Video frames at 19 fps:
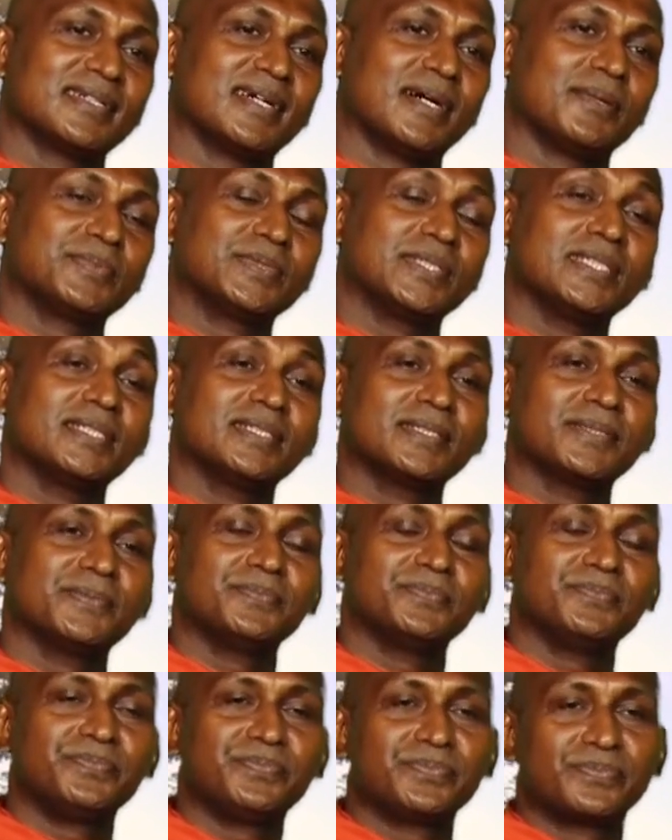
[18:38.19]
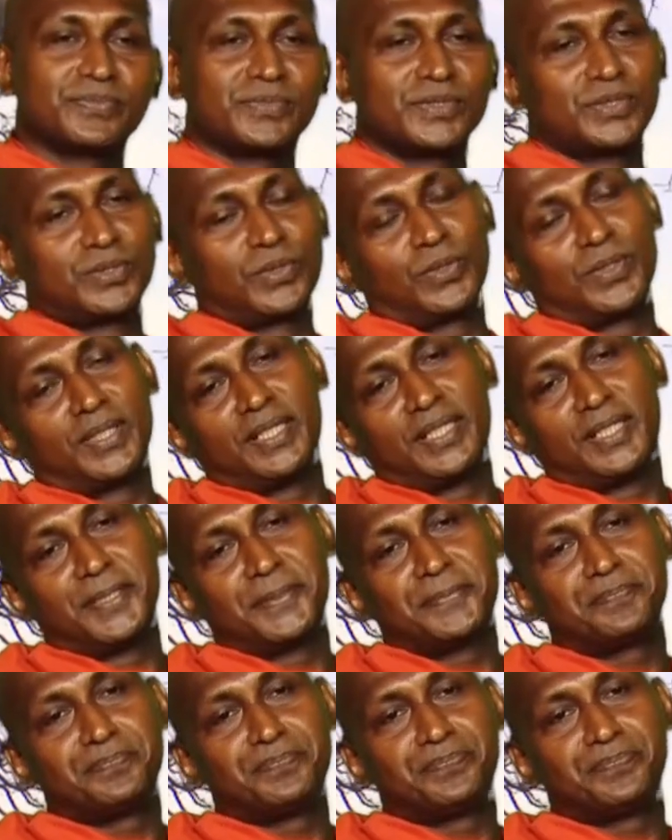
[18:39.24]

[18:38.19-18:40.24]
upset. So he